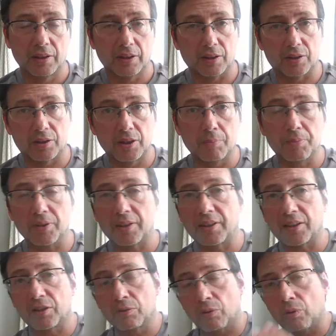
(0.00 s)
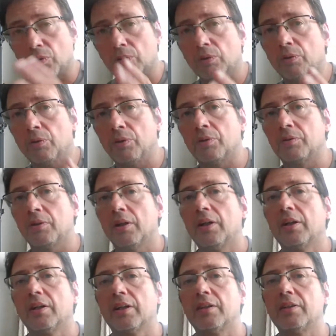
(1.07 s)
is cheaper, and that you all learn
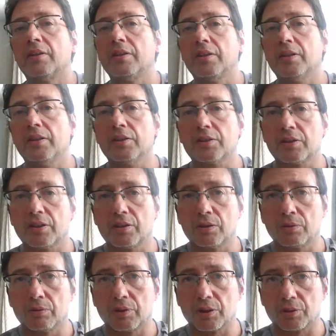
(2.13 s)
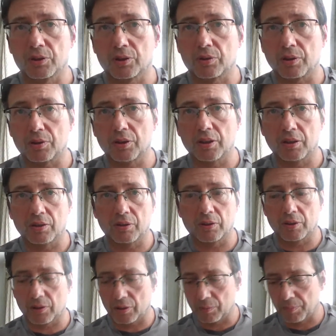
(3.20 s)
in the years that you are studying
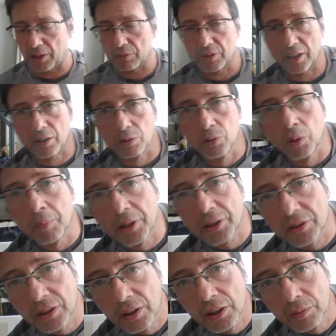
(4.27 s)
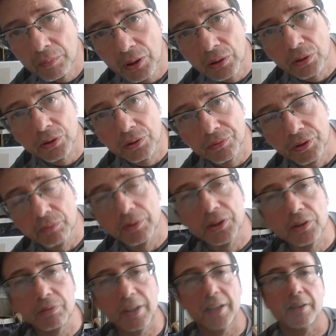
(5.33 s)
about economics, because of you
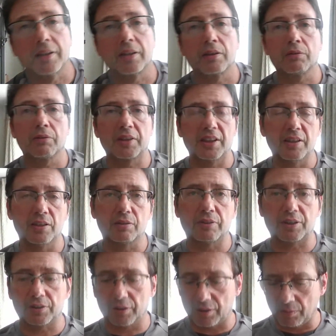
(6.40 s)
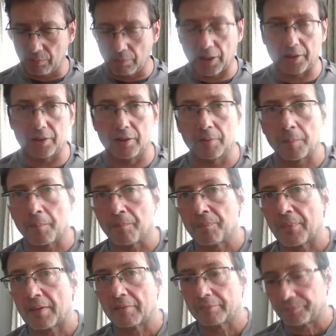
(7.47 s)
are trading and you are interested in money.
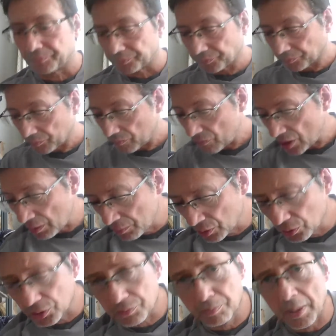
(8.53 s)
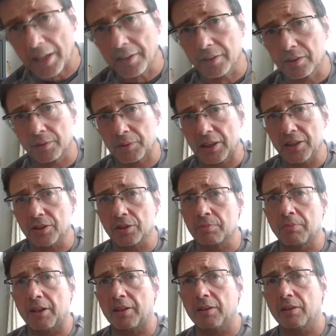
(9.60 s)
Because money, the
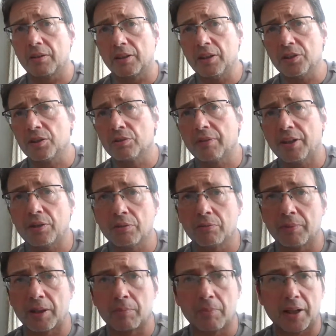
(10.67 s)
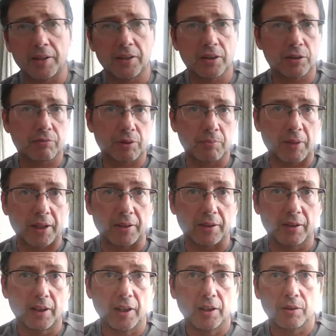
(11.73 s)
easiest way to make money is with
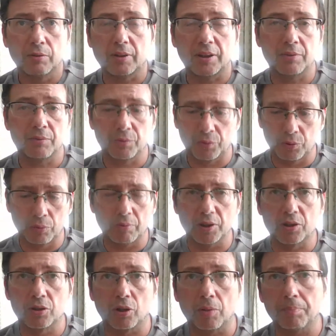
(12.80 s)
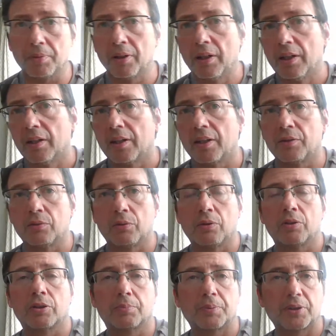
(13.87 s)
money. You can do a job and
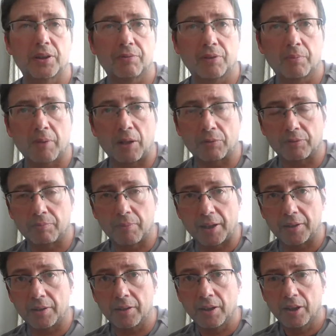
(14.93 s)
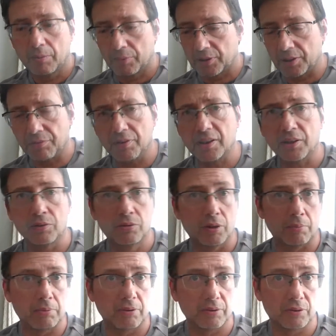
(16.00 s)
earn a specific amount of money, but if you can
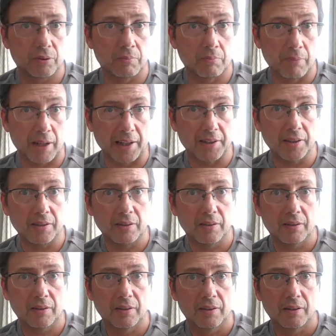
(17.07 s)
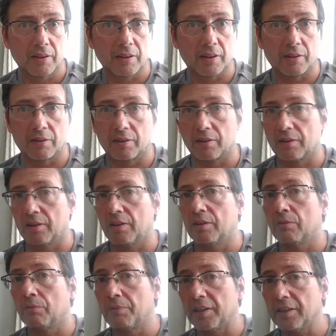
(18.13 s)
double your money in a
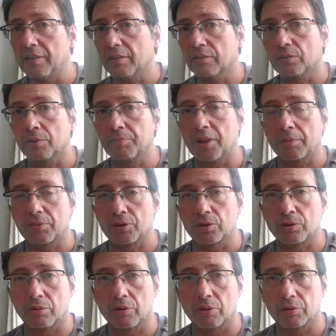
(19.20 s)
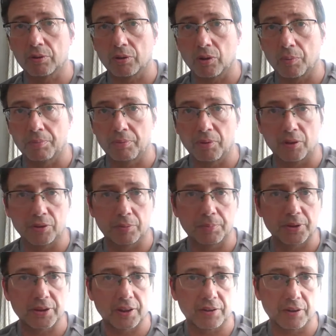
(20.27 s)
week, sometimes the stock goes up
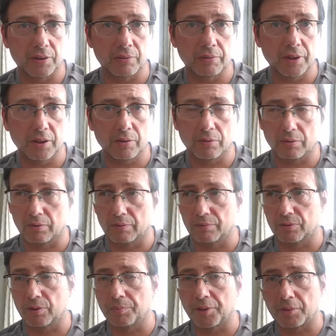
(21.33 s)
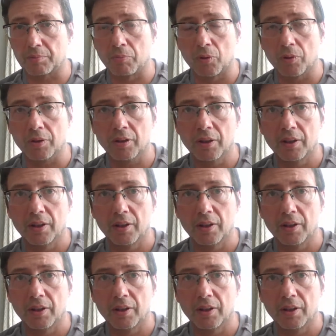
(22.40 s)
100% in a week, or sometimes more.